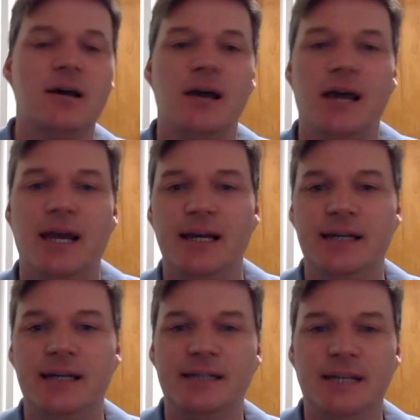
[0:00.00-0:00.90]

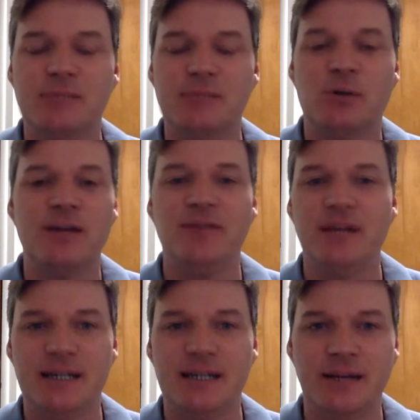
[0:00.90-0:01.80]
and it's more
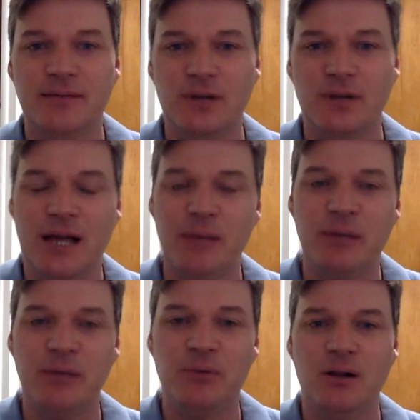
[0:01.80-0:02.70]
convenient, I think, for a lot of
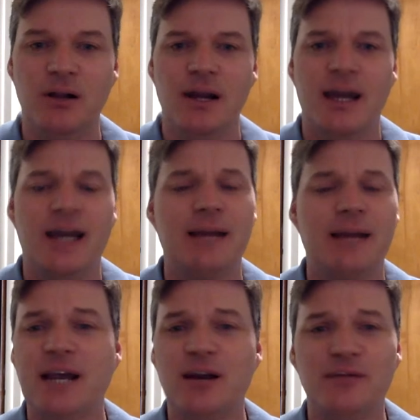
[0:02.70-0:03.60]
people. And I'm
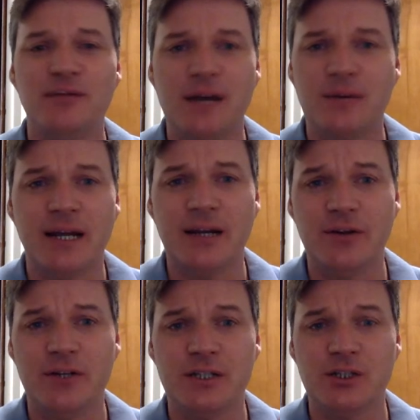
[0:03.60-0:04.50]
terrified when I hear
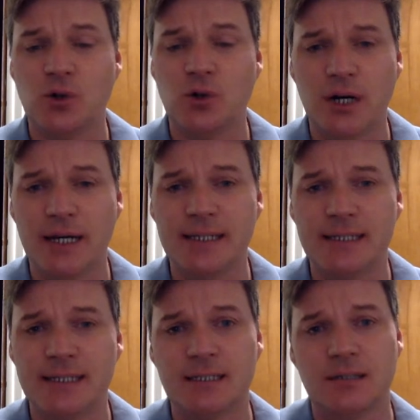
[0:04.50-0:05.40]
these
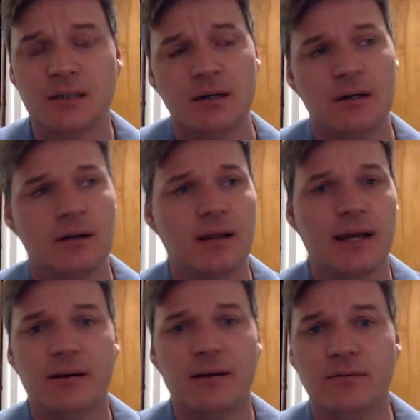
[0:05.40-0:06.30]
stories,
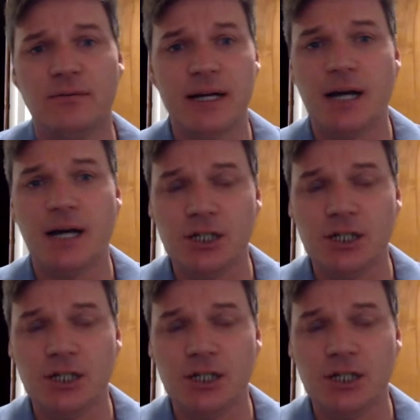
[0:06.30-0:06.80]
like fucking Hunter